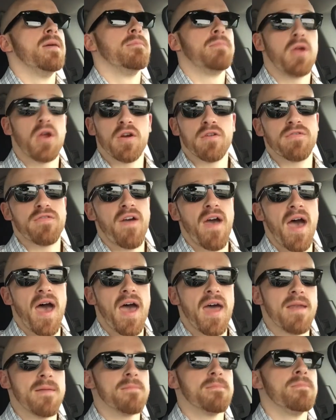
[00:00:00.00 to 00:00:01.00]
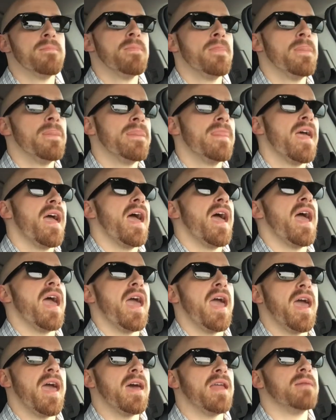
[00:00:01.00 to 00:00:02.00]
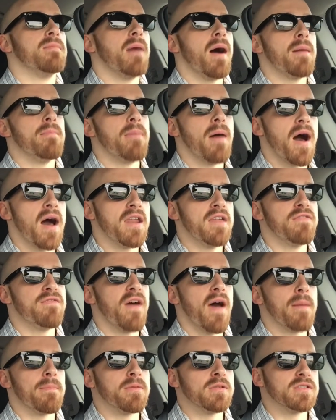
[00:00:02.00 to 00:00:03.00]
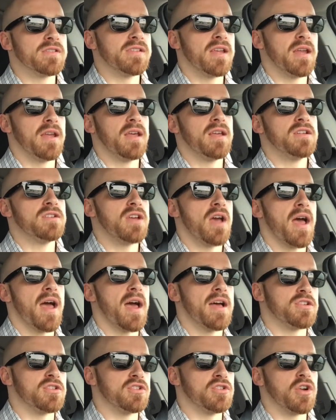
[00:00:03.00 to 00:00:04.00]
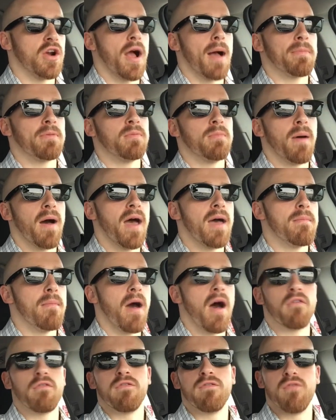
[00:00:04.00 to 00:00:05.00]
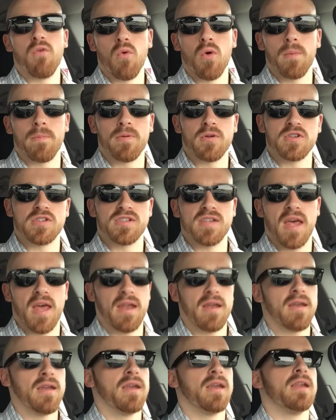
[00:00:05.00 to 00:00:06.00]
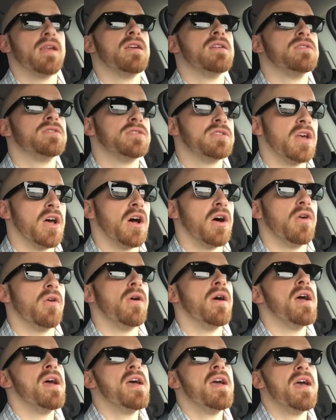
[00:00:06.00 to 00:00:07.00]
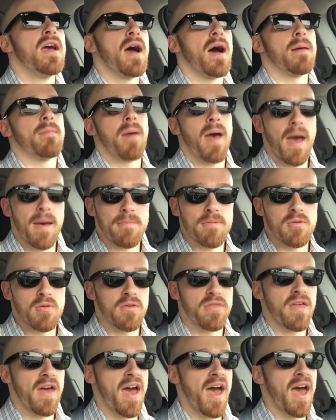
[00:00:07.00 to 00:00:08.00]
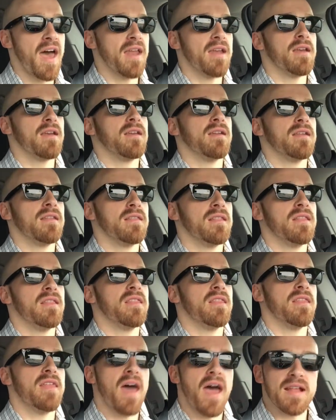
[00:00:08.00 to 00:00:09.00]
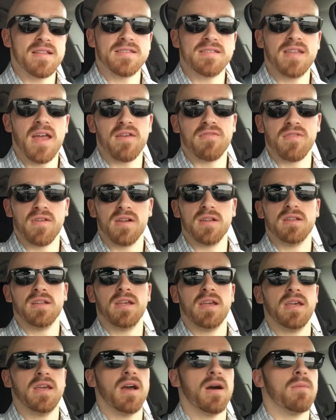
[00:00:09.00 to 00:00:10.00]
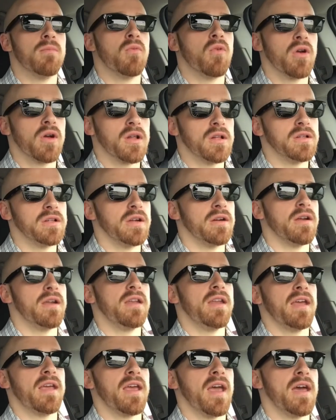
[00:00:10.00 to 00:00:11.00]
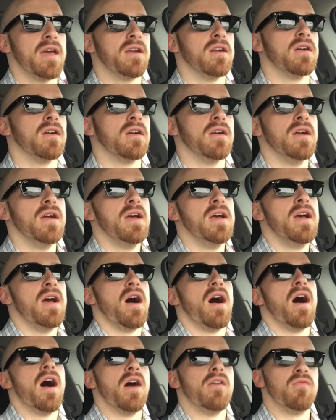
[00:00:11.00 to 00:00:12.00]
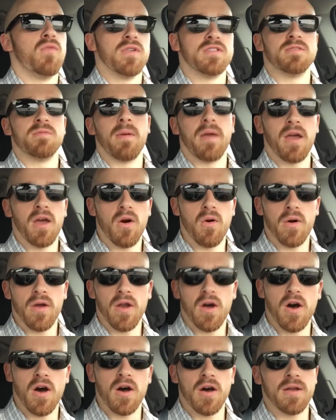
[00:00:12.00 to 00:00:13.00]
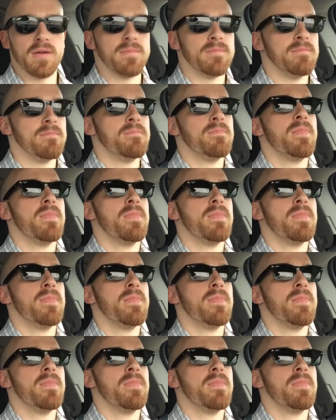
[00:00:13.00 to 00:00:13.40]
pure fat, and my body fat percentage has dropped by about 4%. So I'm happy with that. That's definitely a more clear indicator of what's been going on.